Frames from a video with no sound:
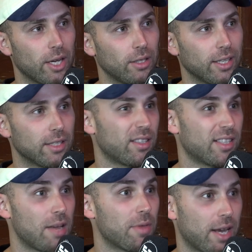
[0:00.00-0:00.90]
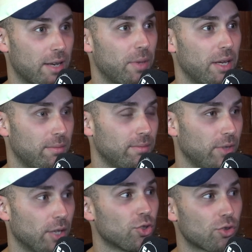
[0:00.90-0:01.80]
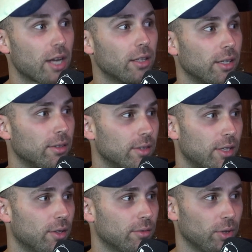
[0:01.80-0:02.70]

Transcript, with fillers: well against a team that had been you know struggling and not